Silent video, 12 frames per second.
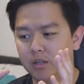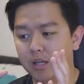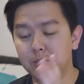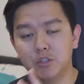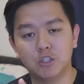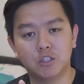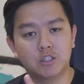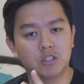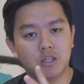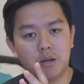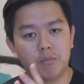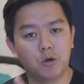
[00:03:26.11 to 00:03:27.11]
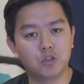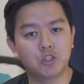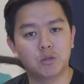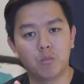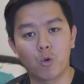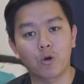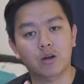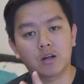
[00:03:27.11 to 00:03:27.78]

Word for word: images and motion more